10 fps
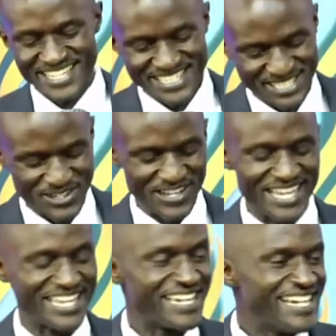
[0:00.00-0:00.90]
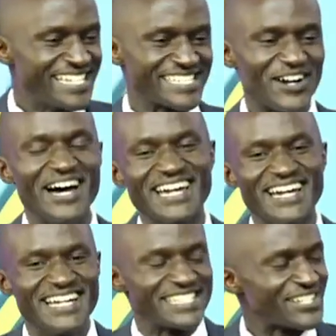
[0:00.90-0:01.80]
So,
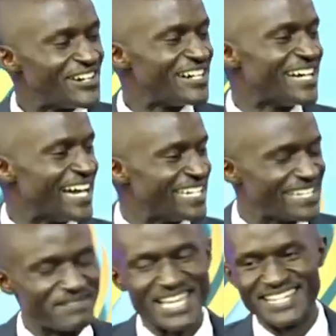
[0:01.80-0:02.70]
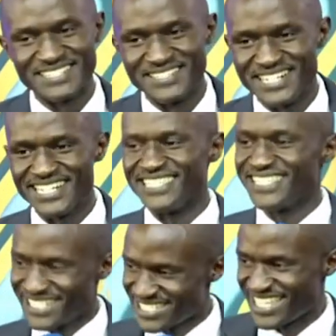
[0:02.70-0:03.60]
and I'm like, oh,
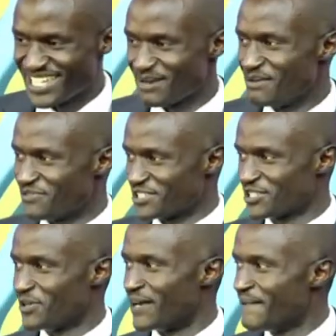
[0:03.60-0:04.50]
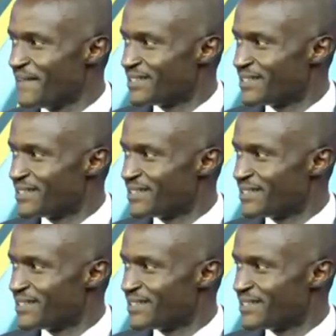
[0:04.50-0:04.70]
this is Nairobi for sure.